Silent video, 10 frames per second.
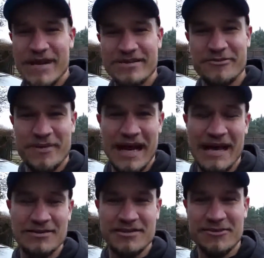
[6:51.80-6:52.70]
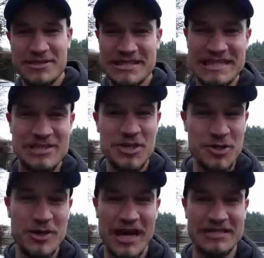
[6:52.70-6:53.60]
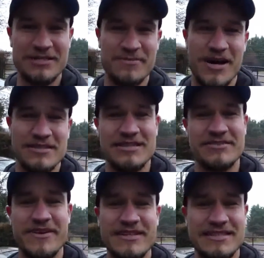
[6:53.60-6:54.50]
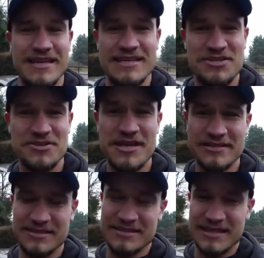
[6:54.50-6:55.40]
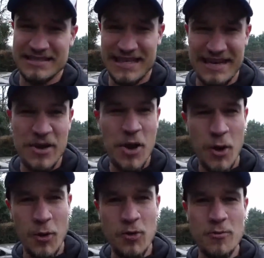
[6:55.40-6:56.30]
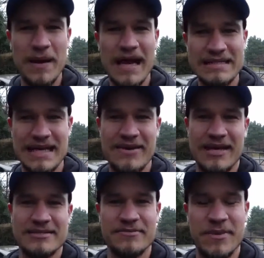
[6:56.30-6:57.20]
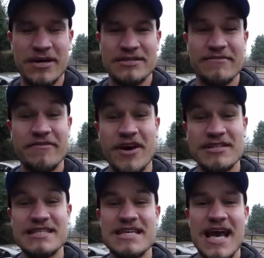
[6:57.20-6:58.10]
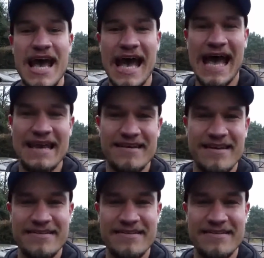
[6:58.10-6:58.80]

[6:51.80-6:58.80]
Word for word: minutes from my house and I've already seen two Aston Martins, a very stunning 2016, all blacked out Aston Martin Vantage and a